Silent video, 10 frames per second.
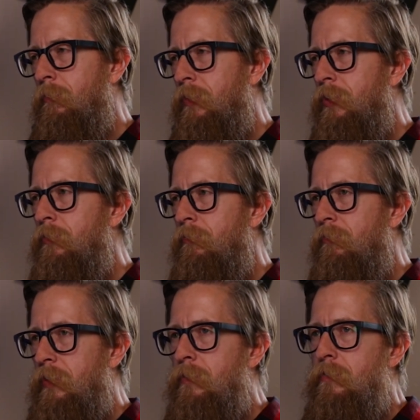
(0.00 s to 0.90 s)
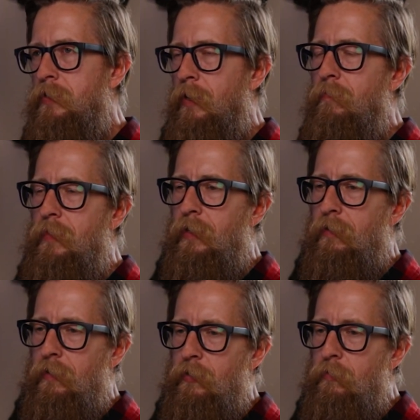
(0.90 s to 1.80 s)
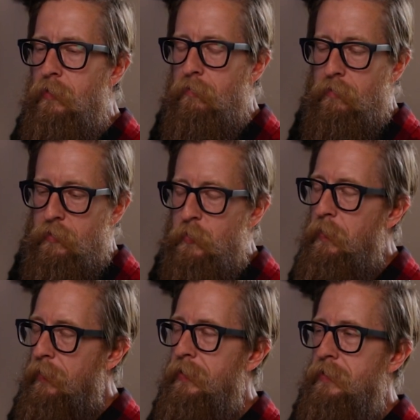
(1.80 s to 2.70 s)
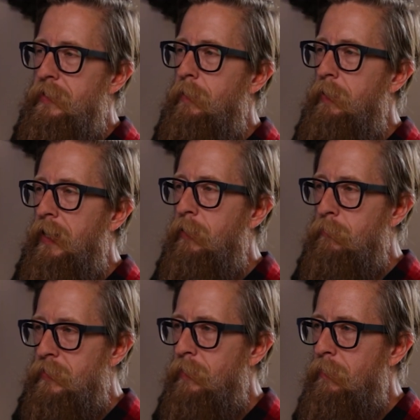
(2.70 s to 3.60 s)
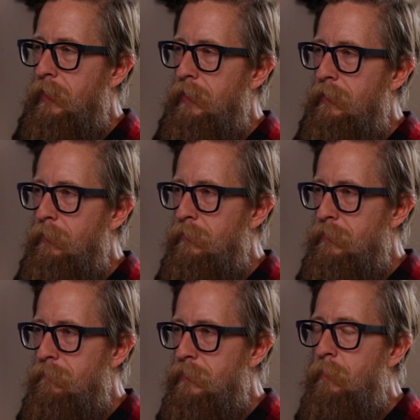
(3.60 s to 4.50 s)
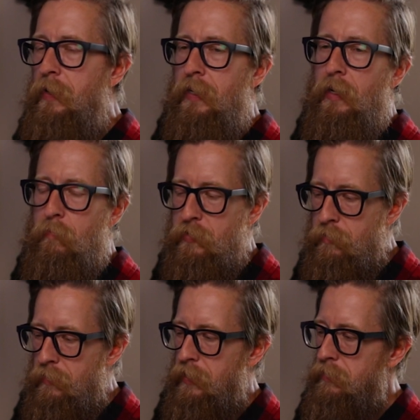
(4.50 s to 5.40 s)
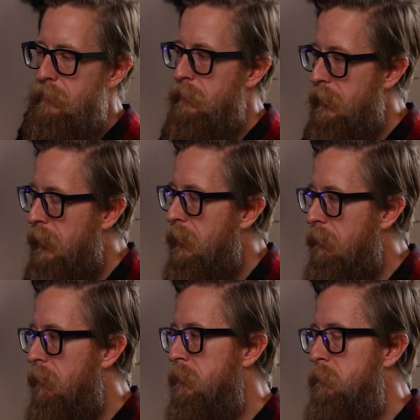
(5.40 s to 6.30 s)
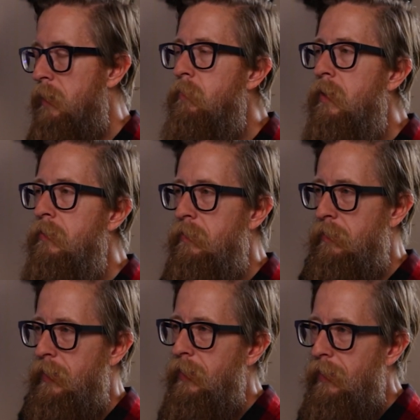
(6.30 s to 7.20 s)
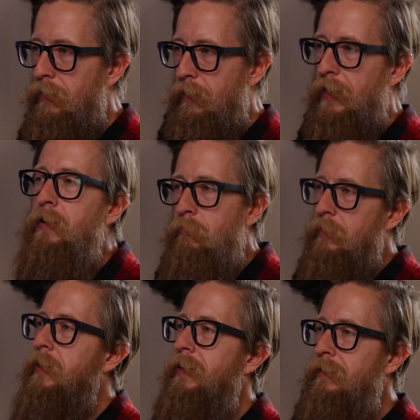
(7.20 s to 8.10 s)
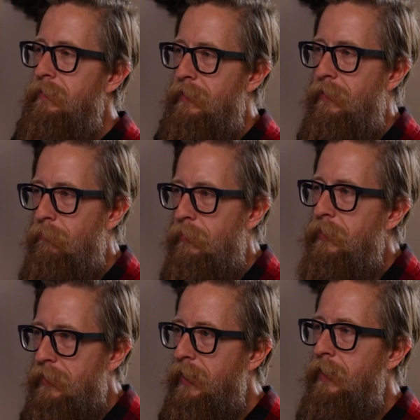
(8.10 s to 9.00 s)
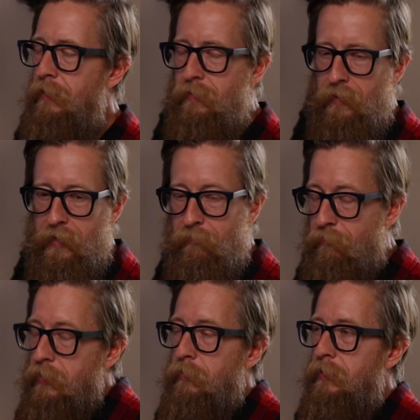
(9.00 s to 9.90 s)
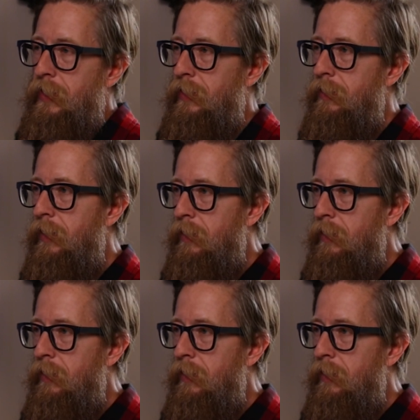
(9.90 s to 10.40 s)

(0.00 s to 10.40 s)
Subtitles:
And when you feel something, then you can experience that pain with somebody else. If somebody comes to me and says, hey, I lost my brother, I can relate. I really can. I feel that.